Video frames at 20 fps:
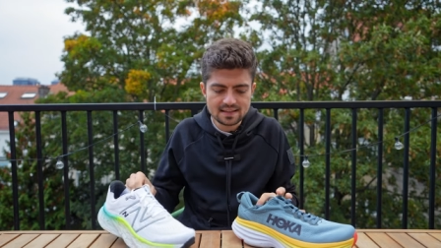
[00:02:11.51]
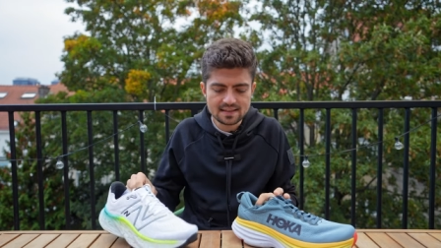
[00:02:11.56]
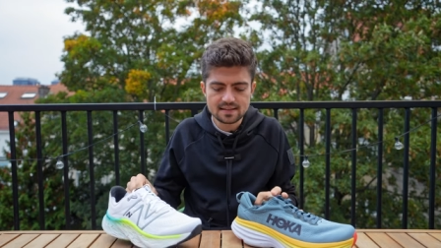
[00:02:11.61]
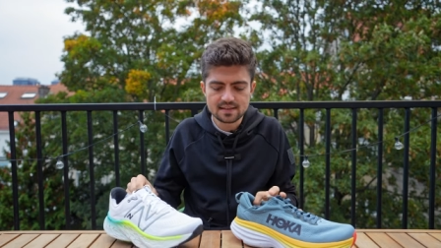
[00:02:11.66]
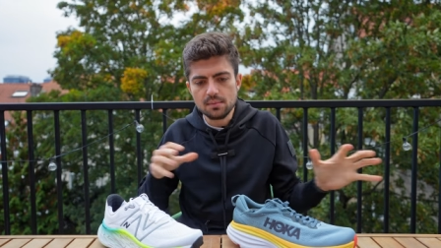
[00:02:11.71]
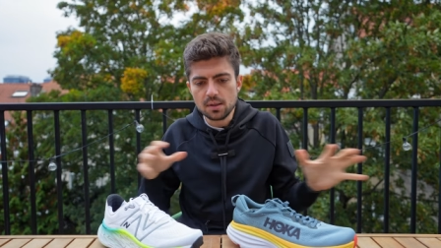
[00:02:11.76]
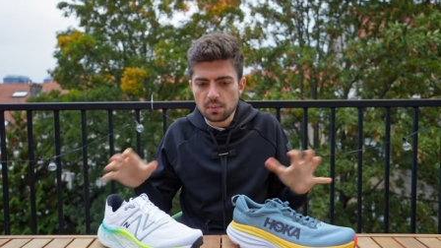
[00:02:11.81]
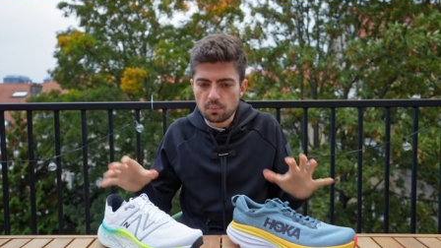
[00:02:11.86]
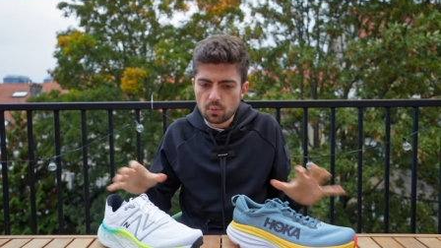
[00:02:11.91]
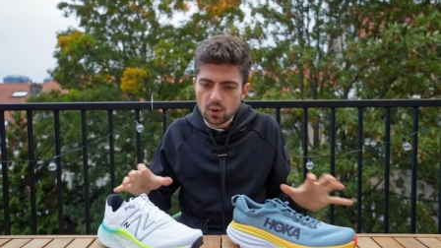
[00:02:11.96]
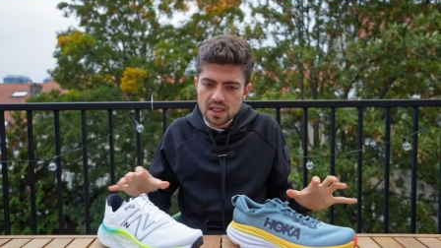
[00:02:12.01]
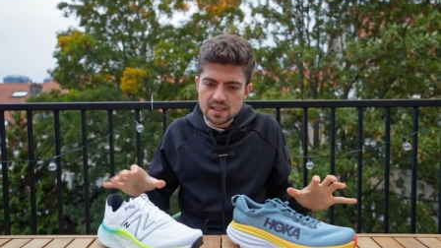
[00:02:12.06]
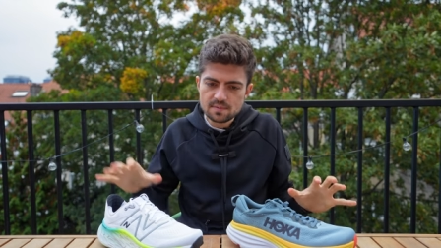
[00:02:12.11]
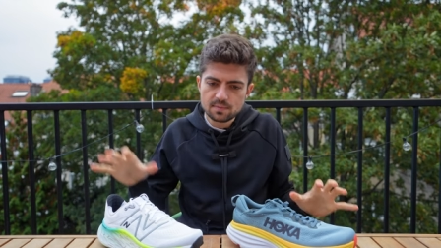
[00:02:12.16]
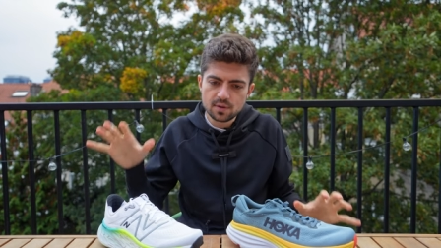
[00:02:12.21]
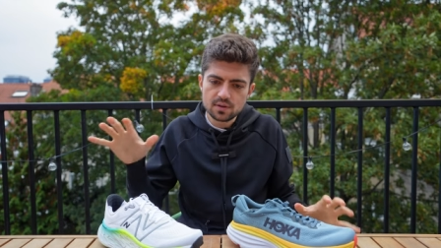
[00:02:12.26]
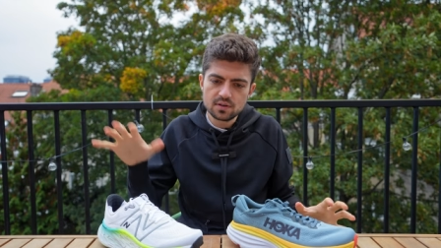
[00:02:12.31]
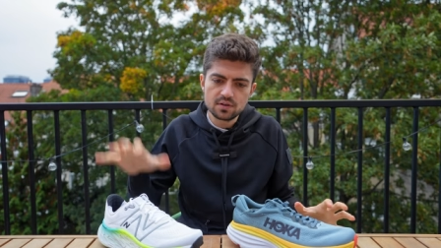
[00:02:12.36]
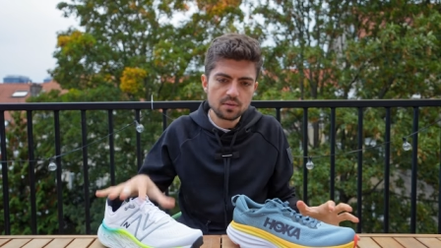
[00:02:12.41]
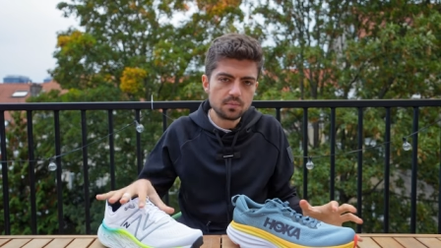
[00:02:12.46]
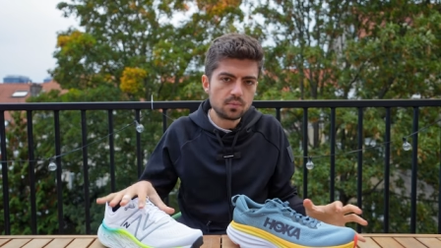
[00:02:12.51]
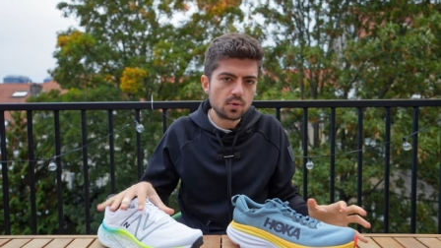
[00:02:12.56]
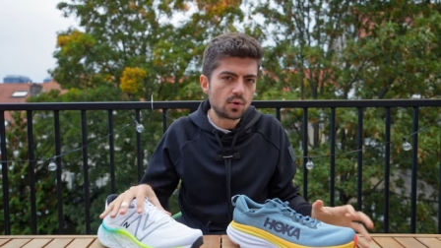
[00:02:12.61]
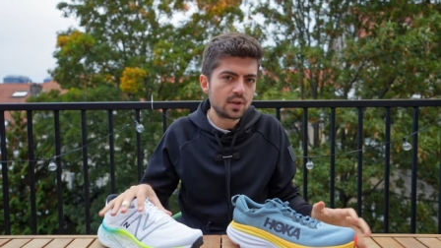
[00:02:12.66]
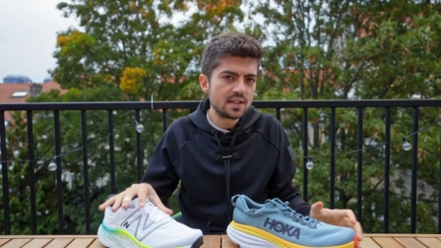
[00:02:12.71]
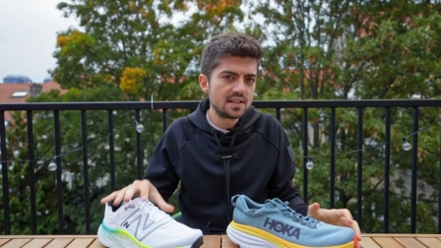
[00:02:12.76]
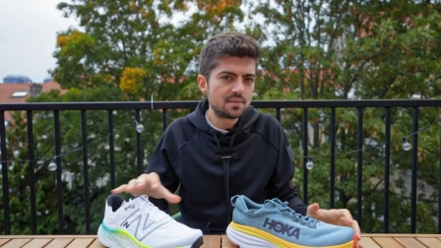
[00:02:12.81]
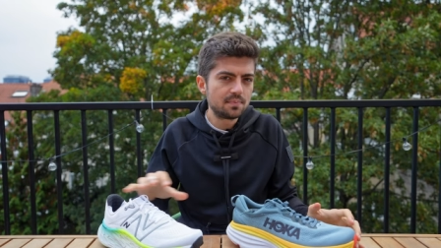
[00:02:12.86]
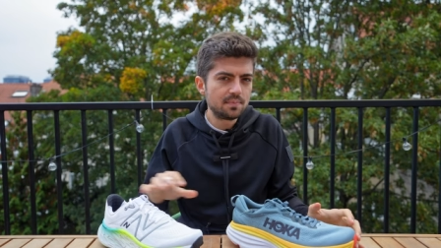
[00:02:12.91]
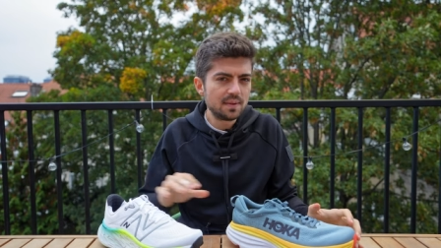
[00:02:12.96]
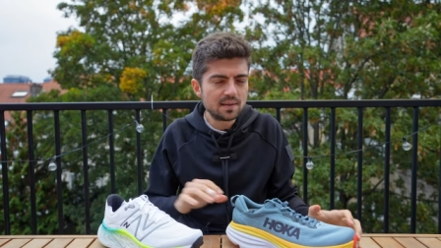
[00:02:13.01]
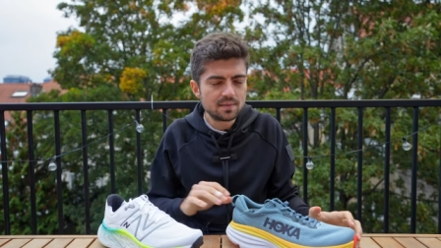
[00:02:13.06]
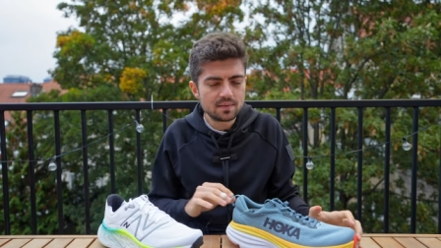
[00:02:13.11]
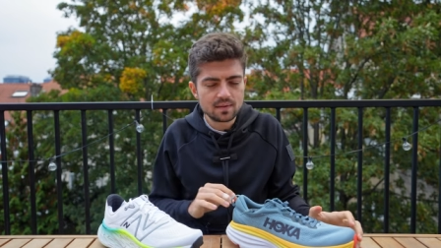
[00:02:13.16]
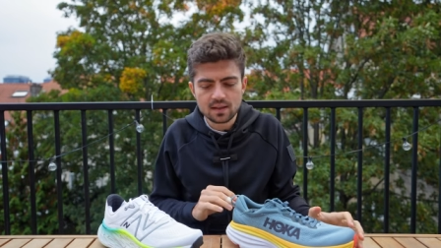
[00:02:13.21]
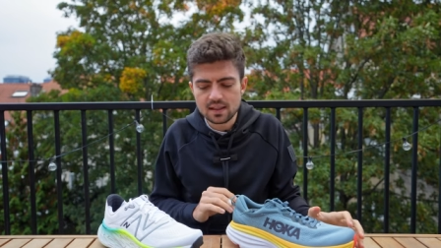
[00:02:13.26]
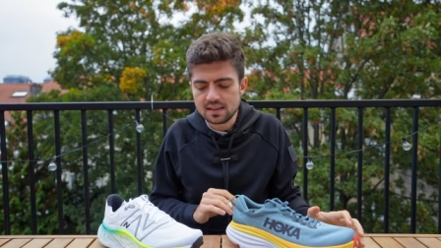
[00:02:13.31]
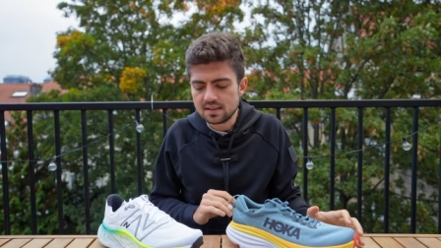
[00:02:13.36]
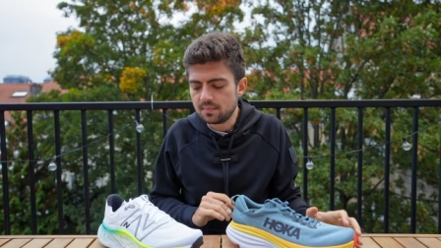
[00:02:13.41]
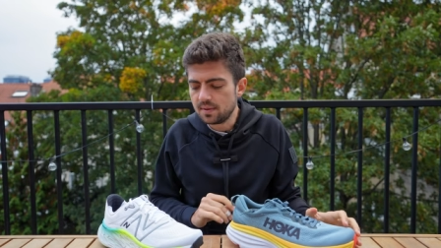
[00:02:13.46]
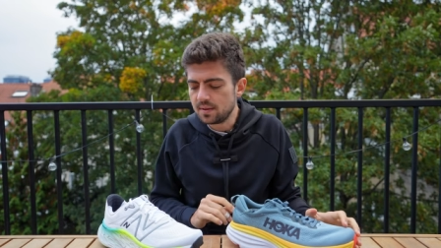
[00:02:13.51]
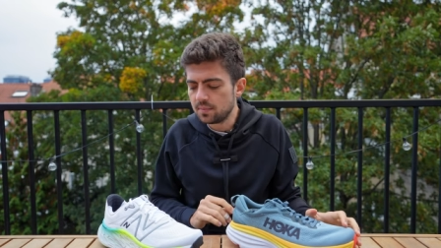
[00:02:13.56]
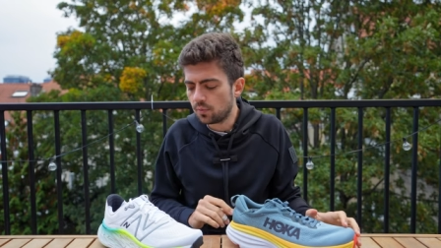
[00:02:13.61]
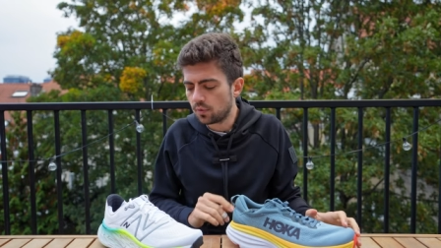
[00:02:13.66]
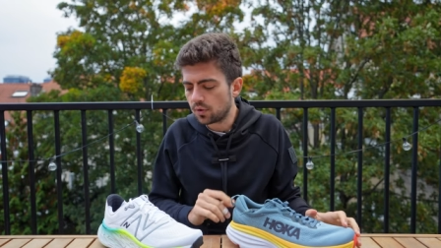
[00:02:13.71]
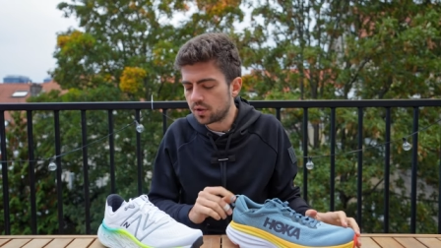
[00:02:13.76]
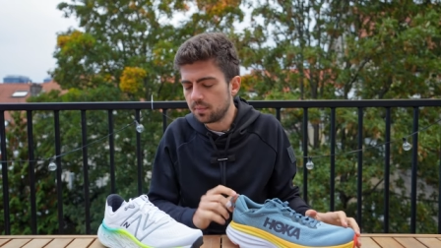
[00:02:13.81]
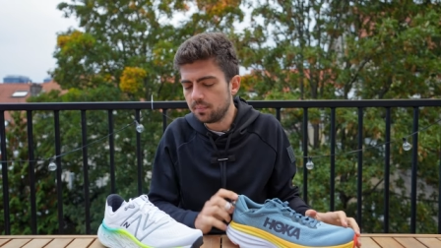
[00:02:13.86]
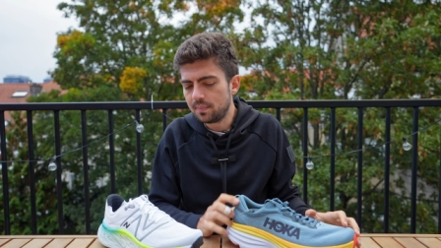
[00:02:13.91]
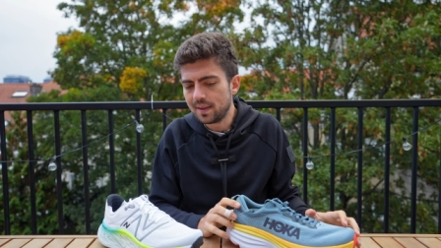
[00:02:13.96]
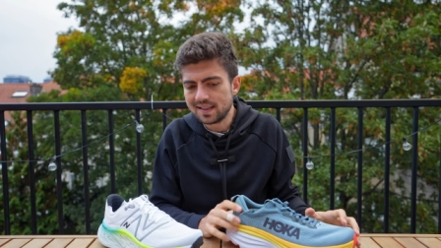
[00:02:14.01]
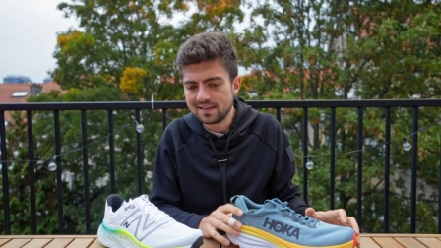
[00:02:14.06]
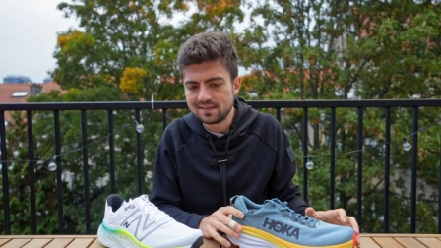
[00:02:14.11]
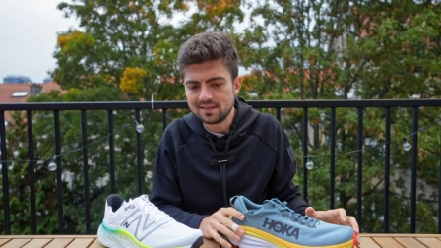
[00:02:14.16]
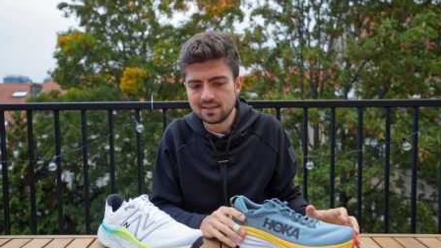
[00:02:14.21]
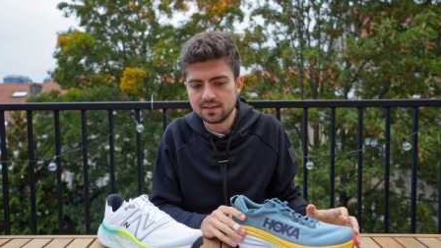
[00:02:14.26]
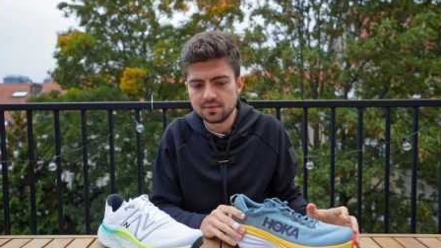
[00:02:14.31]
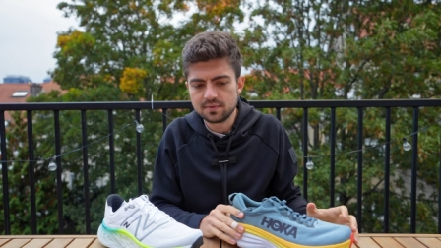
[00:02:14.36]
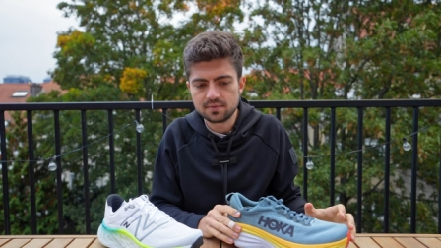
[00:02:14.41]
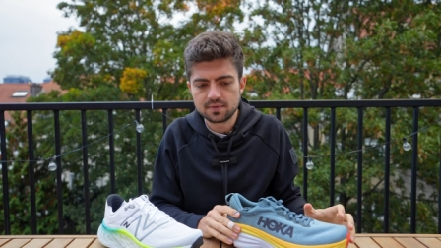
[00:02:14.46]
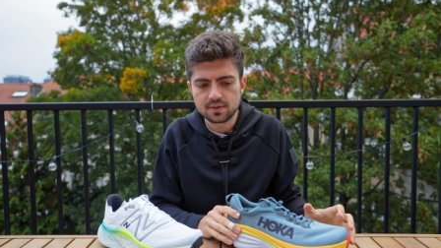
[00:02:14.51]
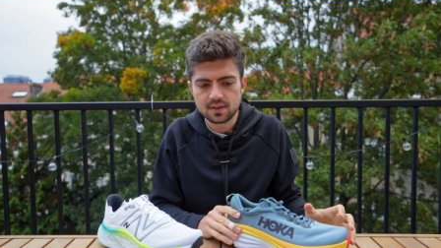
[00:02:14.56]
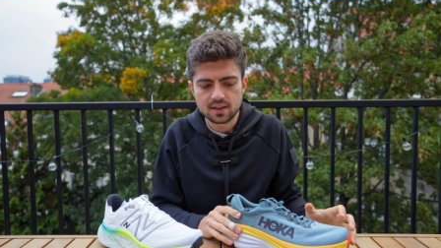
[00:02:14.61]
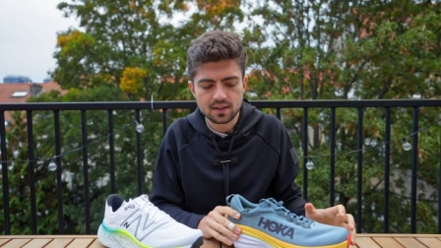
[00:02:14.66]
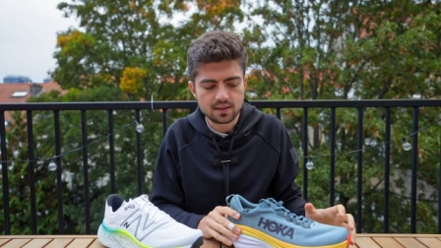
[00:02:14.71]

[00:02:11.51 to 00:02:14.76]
Similar price point, the More is a bit more competitive.